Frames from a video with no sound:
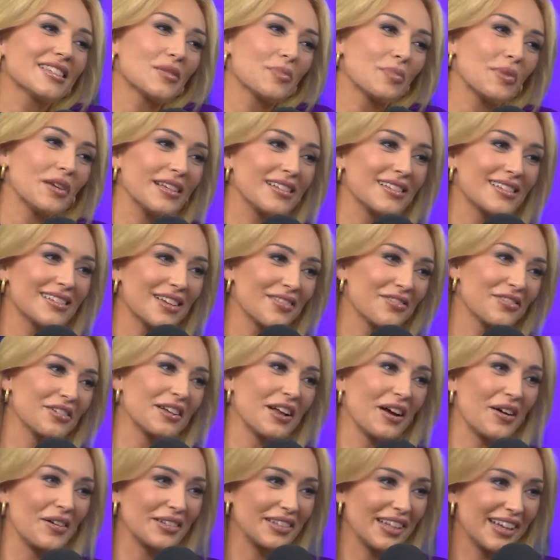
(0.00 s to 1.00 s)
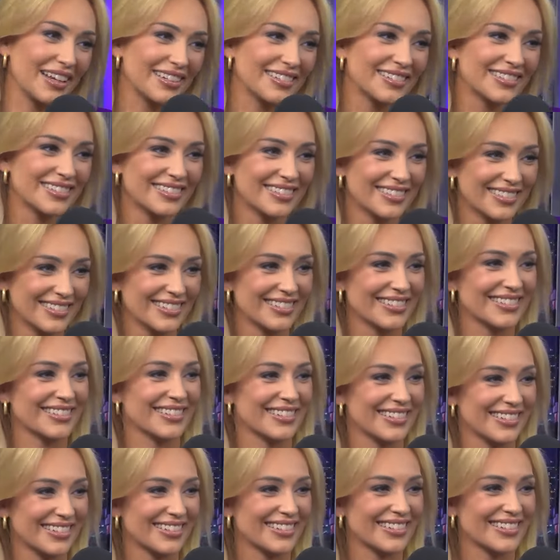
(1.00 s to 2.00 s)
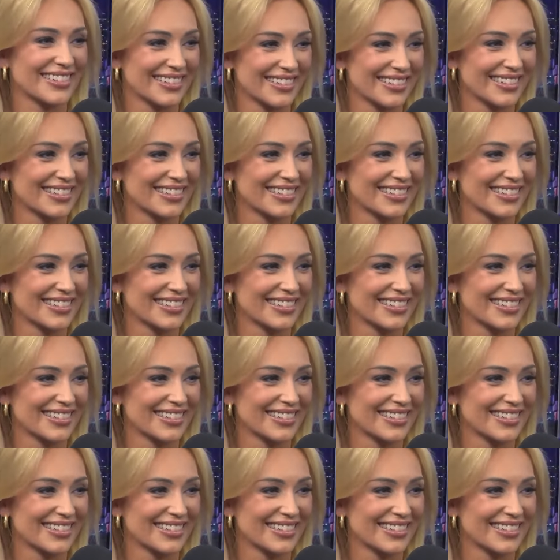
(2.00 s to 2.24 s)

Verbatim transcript: piece every now and then. See, if I let my